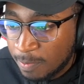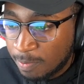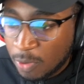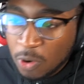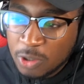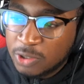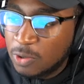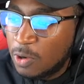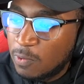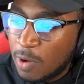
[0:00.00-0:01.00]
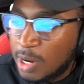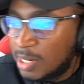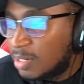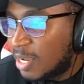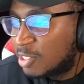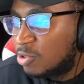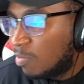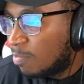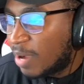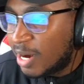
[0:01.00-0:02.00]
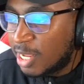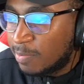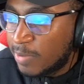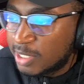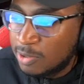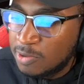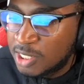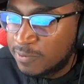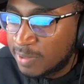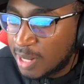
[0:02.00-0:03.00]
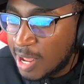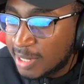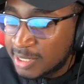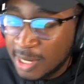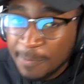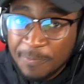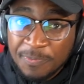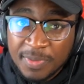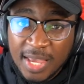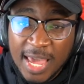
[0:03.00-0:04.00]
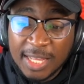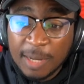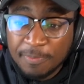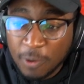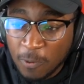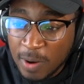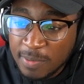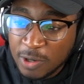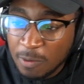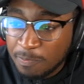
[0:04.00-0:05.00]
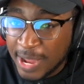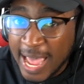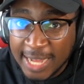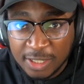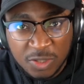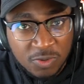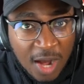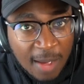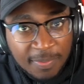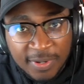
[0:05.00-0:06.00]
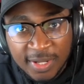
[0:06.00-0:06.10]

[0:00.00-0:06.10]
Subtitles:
more stone wall and large dribble body up resolutions for locks, and the perimeter badge drop.